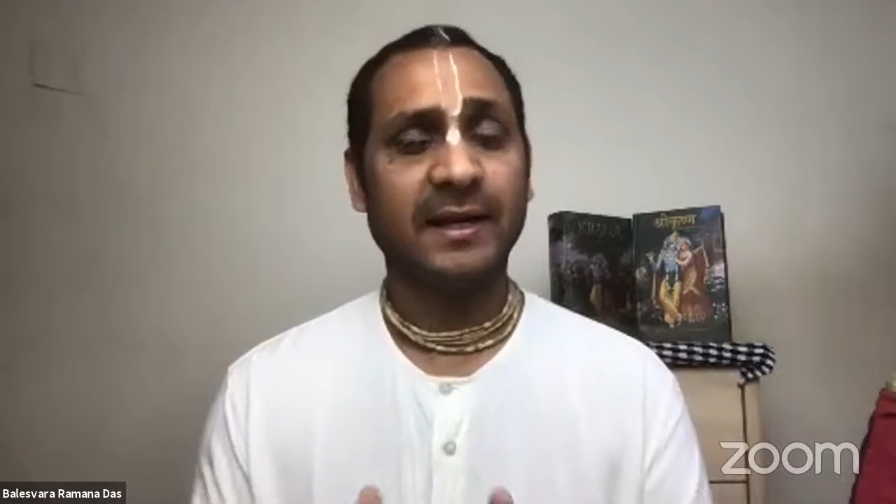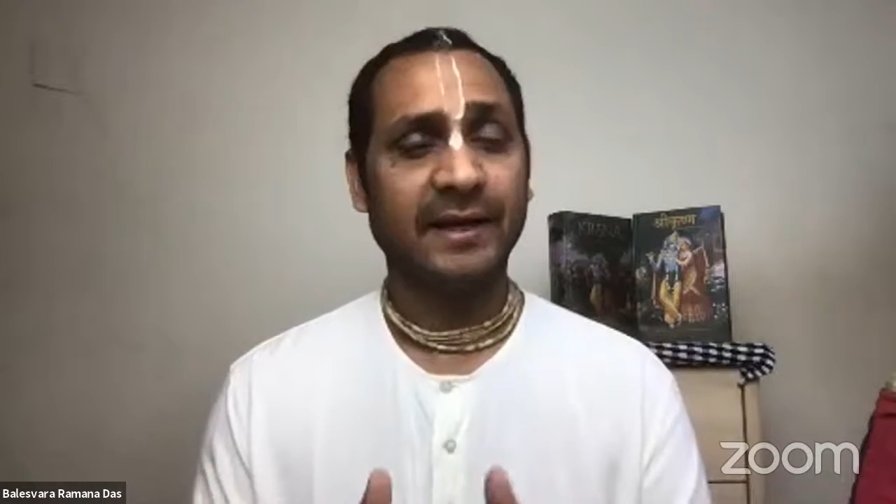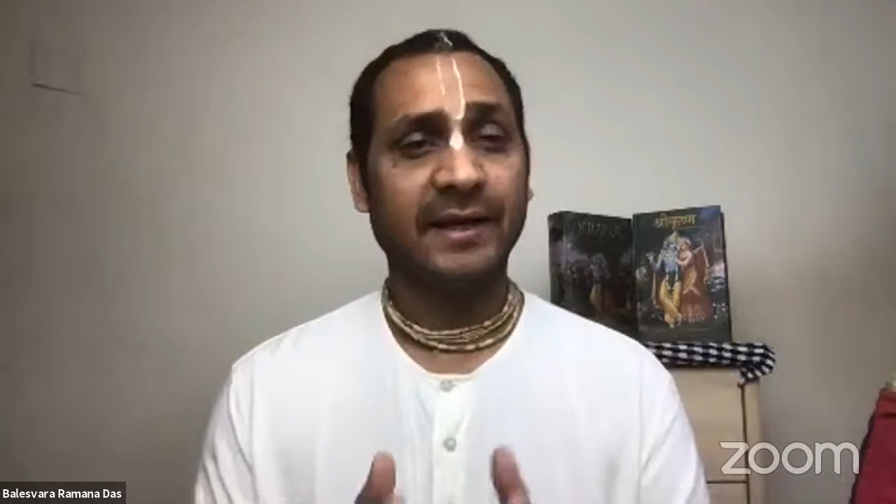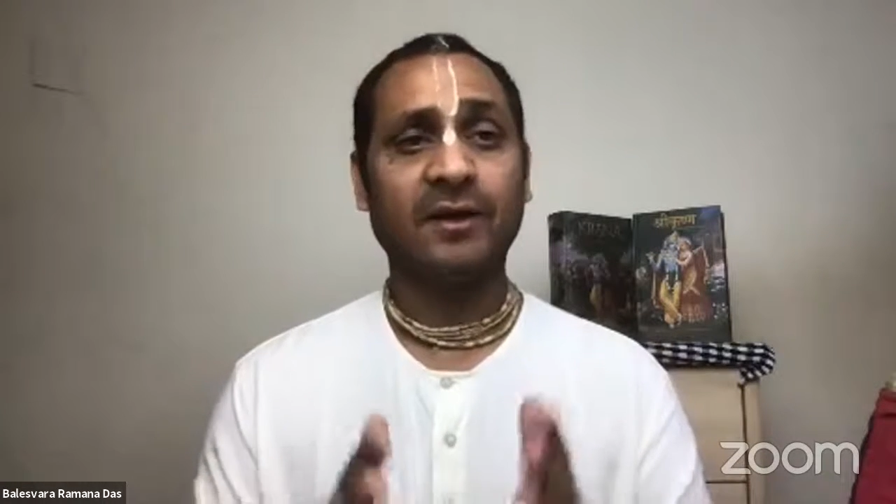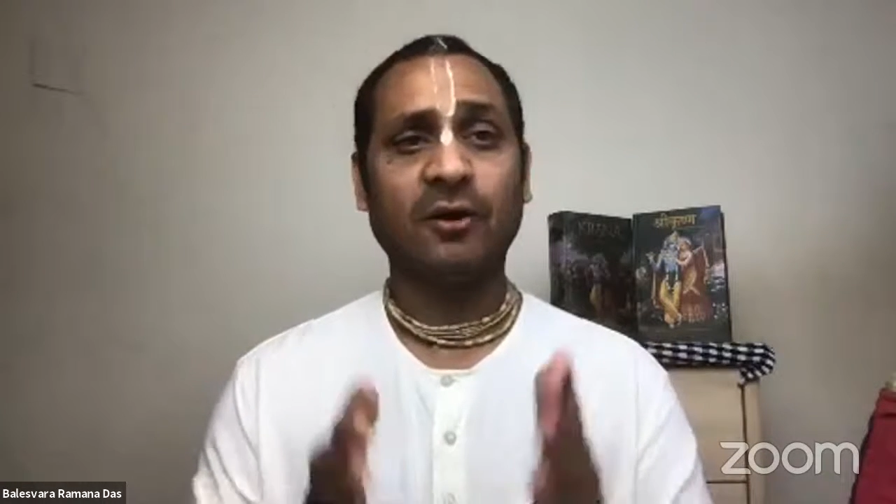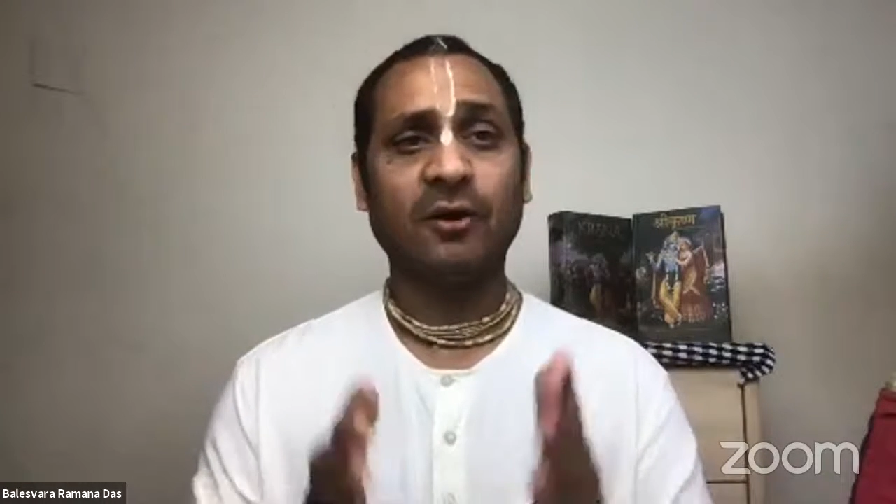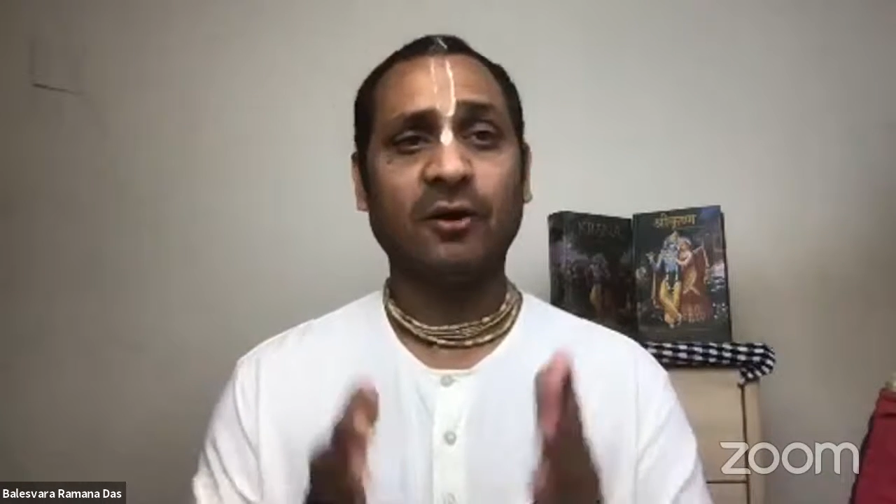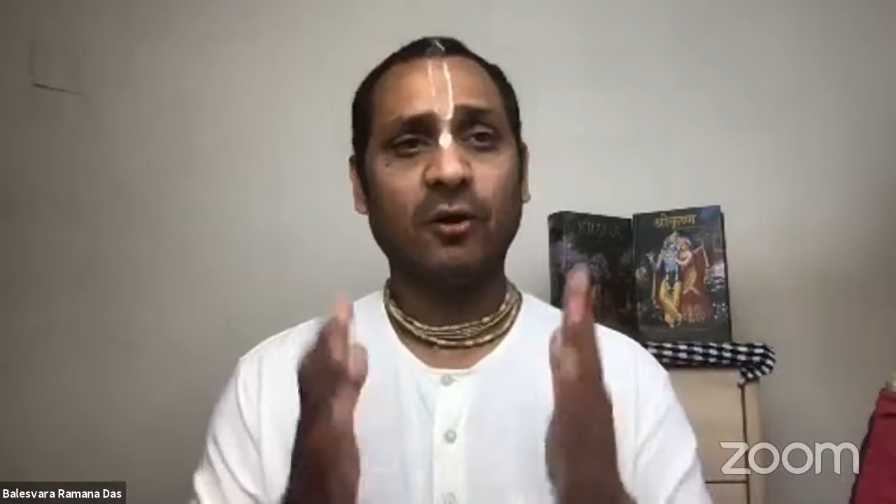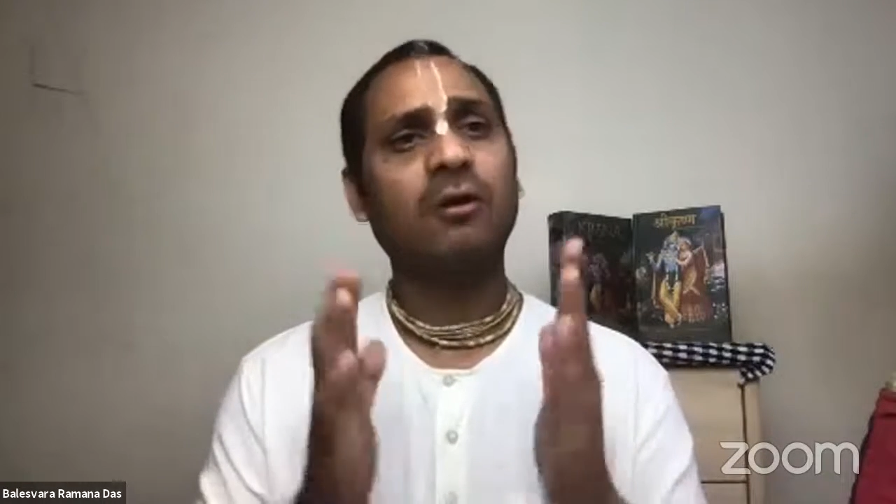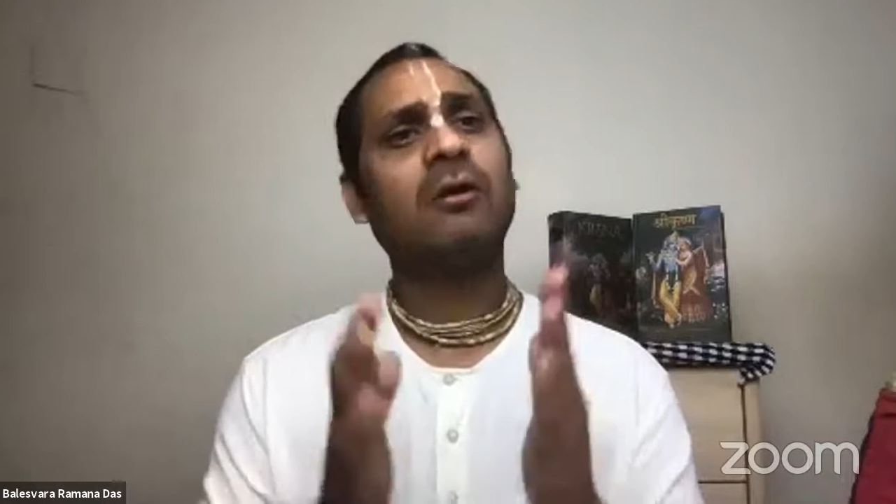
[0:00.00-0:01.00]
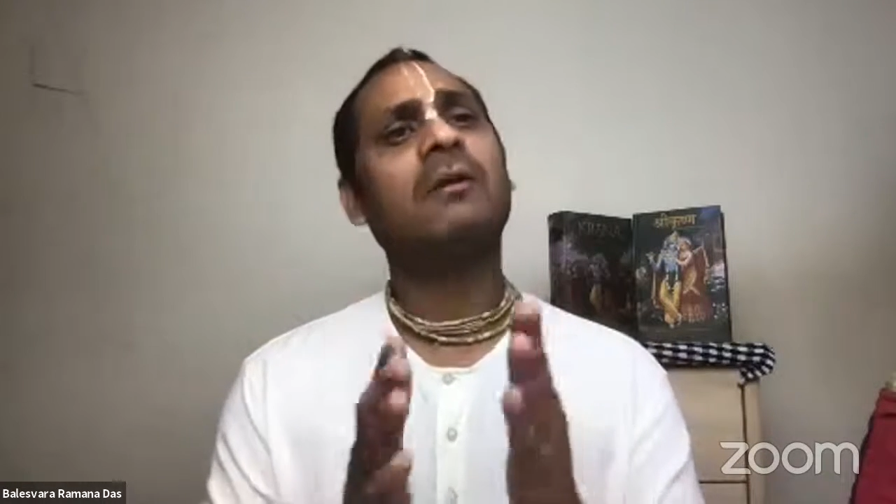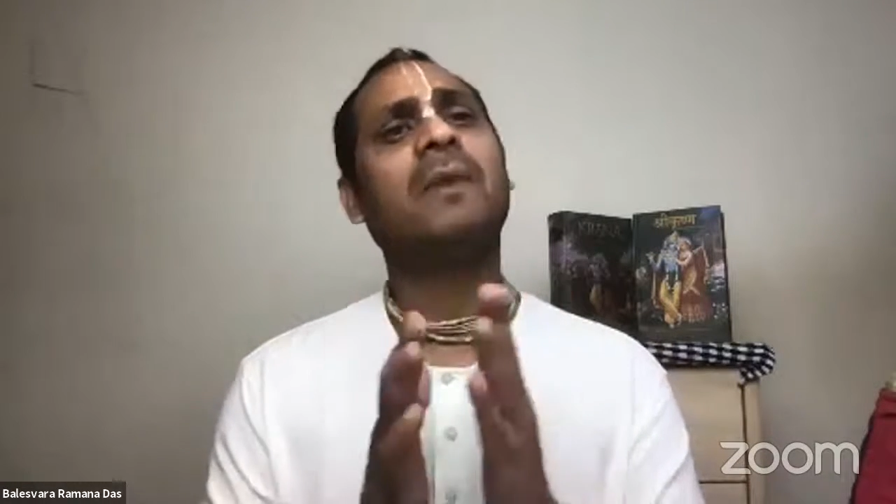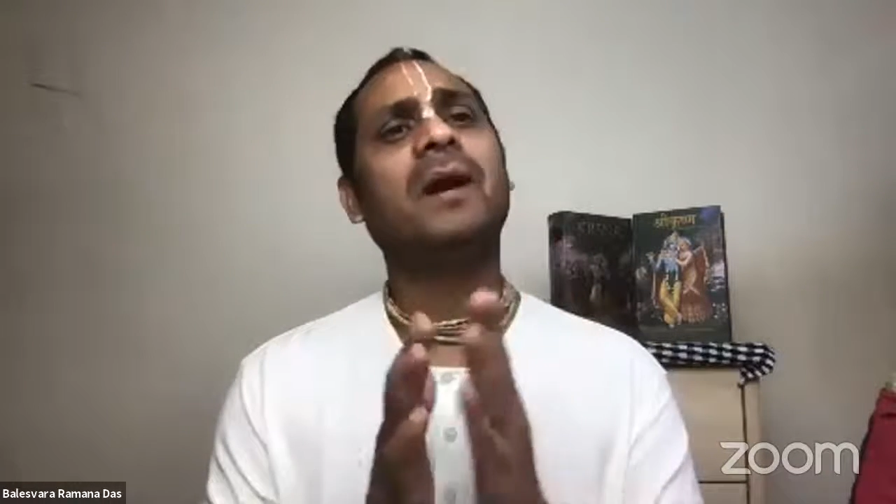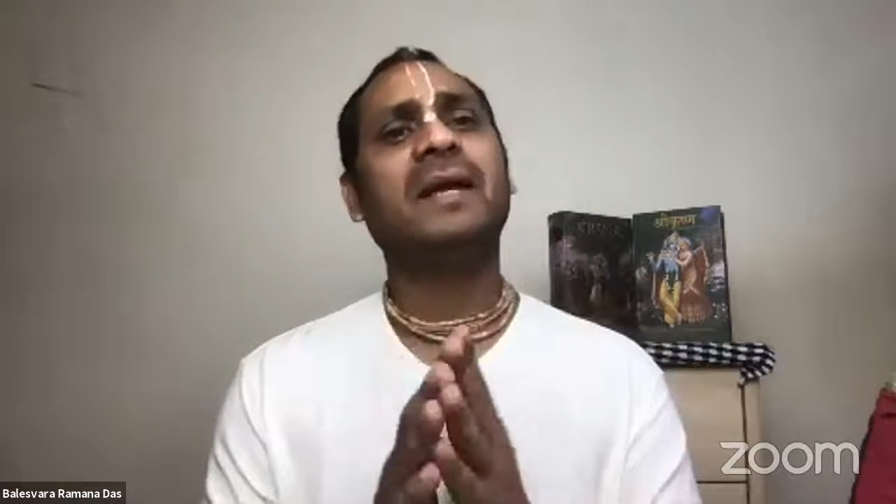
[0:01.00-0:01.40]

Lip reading: and all my